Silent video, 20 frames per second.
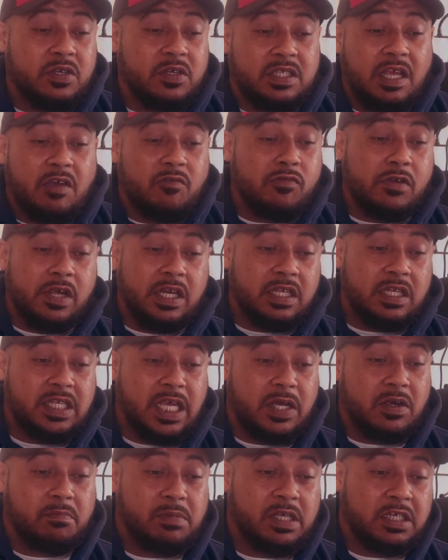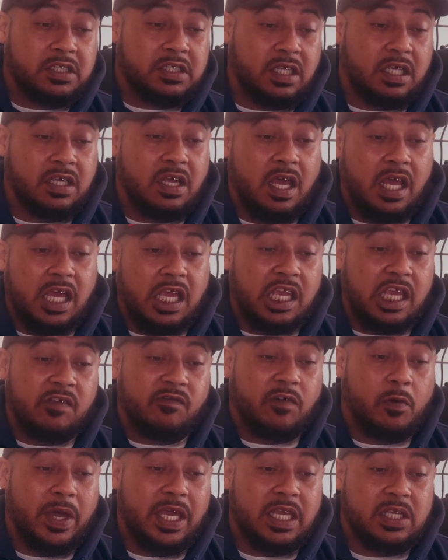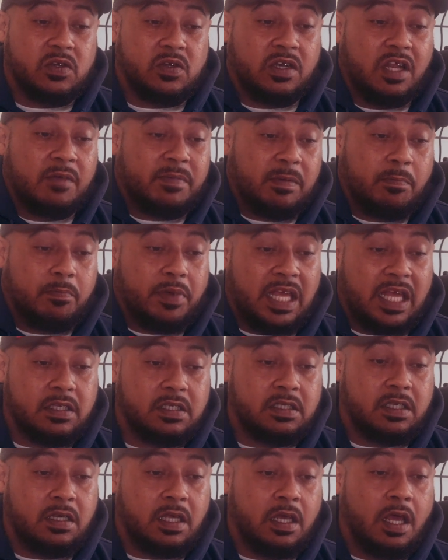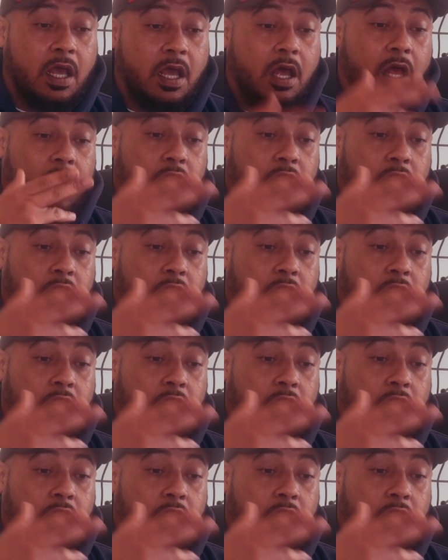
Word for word: because they're really terribly shit. Either way, it's going to be Bantz, isn't it?